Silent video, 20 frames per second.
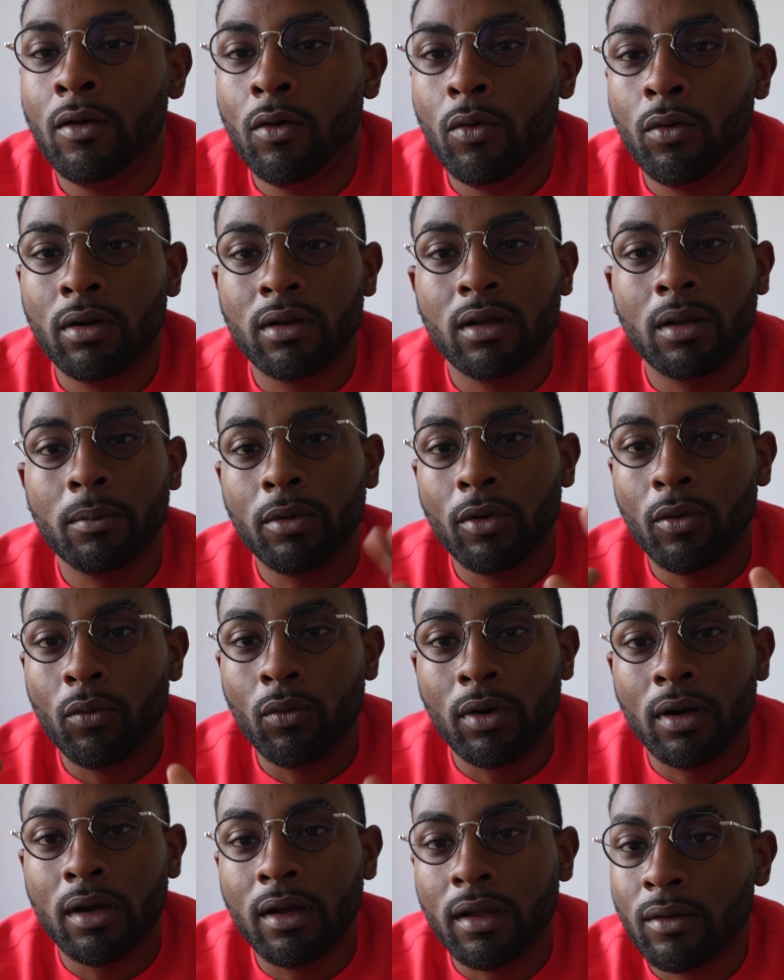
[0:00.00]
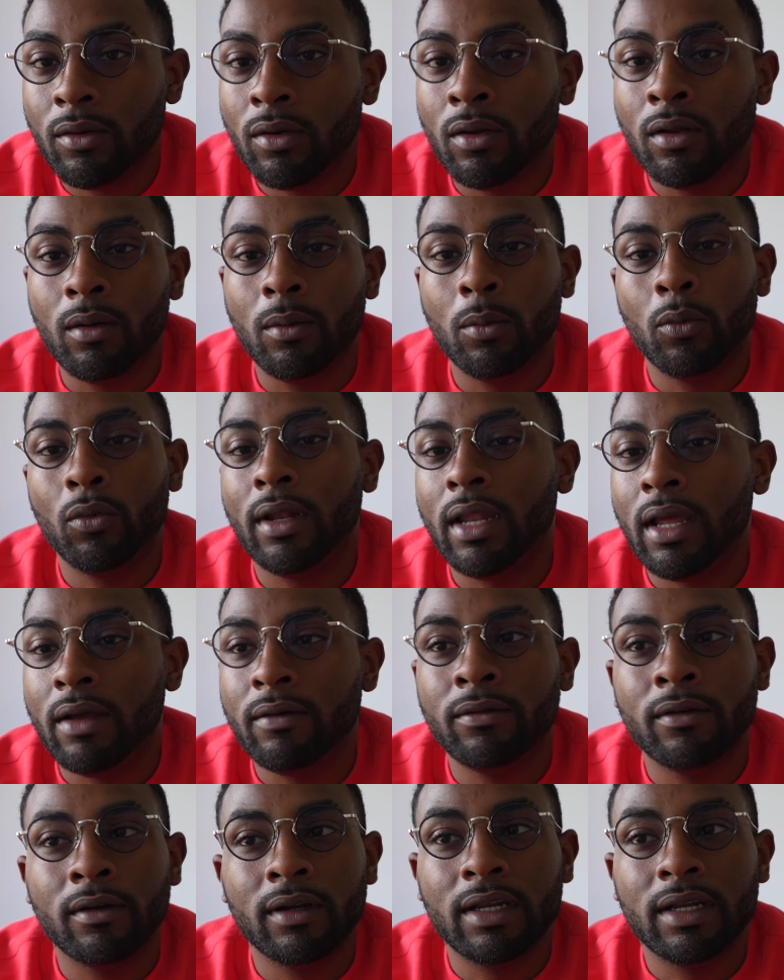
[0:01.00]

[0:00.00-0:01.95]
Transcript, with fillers: or number one, whatever.